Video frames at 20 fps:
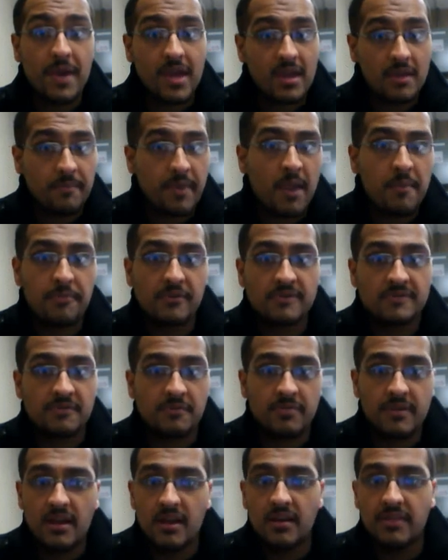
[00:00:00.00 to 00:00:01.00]
picking papers
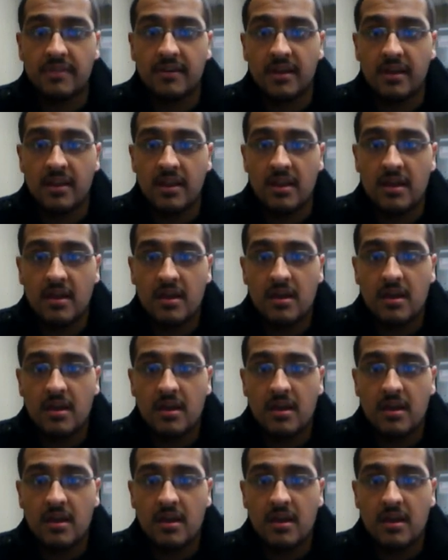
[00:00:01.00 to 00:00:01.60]
from there, then